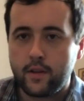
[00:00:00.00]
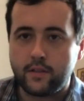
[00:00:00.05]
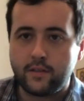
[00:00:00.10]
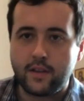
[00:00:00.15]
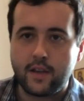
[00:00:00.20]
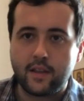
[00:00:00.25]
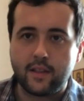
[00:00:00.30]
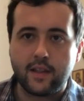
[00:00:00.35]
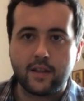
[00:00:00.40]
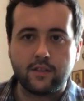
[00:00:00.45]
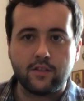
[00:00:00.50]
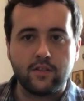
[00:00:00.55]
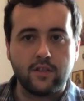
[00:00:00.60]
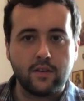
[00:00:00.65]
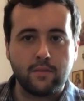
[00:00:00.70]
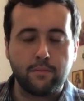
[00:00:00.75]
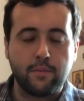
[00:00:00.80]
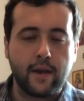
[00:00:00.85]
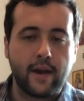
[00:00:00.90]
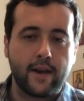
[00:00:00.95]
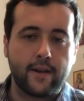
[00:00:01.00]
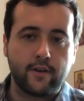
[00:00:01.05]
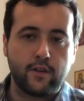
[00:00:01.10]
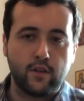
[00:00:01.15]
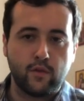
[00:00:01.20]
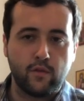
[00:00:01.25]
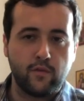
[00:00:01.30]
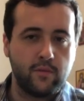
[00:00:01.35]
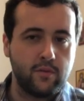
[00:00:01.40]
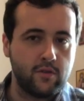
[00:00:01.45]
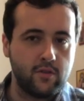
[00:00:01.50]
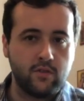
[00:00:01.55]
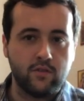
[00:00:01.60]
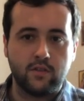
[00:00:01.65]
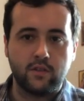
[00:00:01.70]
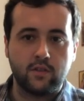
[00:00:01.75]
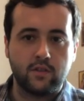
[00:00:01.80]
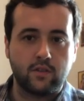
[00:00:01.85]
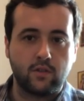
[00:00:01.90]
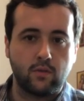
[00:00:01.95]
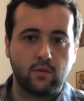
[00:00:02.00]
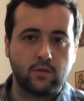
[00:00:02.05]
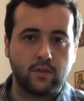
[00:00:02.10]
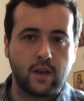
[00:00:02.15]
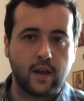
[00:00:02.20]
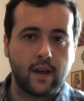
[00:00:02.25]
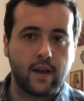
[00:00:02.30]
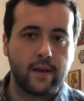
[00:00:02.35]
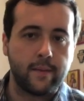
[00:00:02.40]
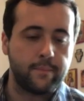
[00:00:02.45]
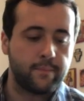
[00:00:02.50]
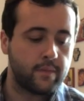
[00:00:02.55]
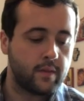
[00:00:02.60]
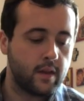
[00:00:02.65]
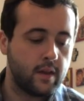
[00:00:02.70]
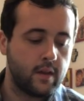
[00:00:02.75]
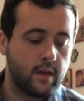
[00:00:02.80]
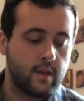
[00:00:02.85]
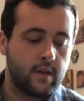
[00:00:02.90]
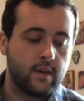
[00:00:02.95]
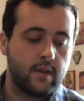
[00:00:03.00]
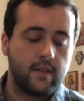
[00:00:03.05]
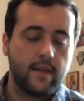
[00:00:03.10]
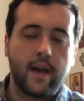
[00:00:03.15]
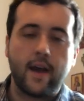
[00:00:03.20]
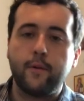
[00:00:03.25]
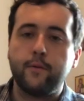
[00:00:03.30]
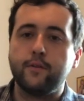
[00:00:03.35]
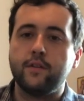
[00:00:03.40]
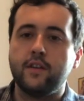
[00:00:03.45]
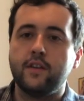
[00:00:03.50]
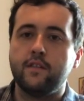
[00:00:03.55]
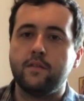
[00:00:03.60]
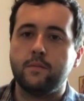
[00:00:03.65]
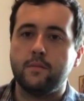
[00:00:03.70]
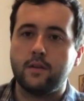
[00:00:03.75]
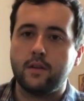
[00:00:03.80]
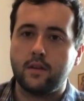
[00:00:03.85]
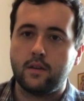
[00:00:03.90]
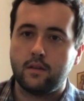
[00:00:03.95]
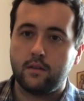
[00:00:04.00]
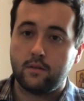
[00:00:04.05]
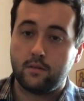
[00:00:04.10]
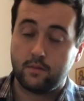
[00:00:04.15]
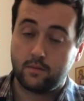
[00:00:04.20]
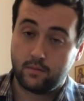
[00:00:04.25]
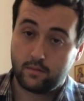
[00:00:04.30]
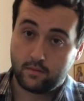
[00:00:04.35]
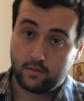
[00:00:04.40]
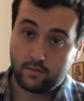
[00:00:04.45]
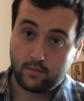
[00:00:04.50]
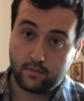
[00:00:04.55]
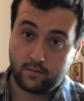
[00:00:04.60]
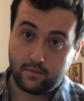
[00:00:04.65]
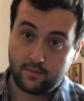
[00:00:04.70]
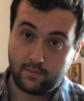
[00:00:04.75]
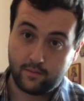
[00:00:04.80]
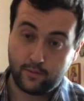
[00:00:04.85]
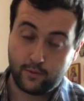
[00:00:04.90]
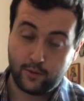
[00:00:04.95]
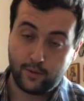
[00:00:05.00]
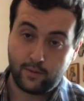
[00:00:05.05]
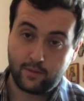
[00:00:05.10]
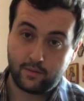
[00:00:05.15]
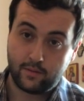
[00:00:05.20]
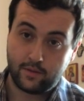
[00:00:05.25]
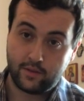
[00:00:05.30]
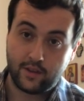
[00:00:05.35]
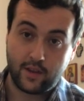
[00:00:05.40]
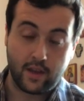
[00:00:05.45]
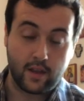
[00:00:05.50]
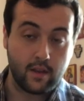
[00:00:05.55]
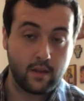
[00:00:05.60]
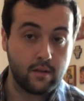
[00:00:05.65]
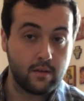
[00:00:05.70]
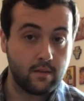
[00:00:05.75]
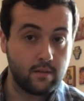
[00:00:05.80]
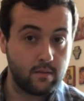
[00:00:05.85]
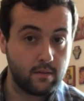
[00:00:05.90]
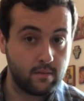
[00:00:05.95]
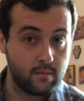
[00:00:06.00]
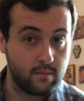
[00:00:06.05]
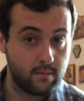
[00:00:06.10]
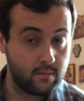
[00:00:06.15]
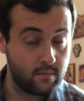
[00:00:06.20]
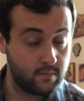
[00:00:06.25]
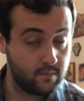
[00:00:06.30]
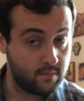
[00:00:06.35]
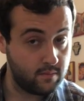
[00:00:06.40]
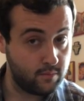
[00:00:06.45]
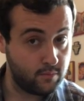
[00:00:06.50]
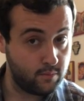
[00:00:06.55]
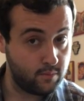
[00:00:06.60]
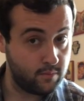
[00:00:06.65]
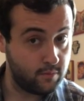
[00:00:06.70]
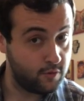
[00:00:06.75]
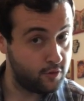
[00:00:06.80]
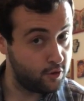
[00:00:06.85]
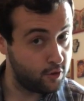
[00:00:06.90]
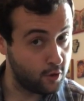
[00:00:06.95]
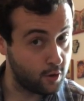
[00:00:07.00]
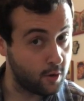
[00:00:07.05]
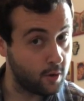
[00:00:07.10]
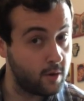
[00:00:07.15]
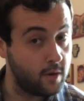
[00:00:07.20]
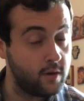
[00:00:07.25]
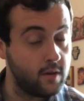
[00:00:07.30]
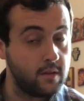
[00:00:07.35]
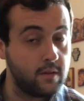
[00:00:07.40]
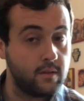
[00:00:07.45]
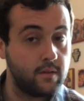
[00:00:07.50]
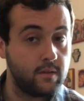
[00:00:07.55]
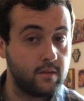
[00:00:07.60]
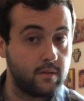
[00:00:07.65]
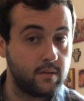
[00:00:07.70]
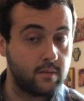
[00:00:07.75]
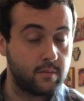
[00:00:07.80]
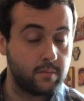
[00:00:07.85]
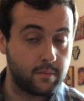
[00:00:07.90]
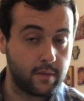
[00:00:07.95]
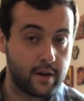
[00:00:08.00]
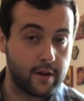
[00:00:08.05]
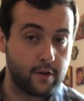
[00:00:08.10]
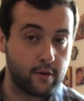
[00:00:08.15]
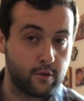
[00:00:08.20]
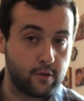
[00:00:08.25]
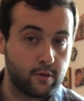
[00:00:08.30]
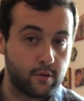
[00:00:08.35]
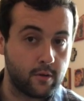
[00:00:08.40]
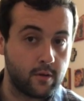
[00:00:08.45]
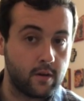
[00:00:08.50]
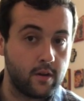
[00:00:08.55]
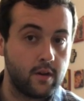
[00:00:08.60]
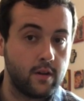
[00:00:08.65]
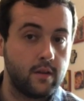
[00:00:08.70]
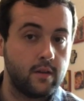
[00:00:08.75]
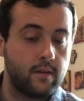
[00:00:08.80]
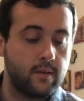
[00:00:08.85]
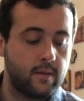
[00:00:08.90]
take that same pattern that we've been using this whole time, that would give me root second, third, minor third,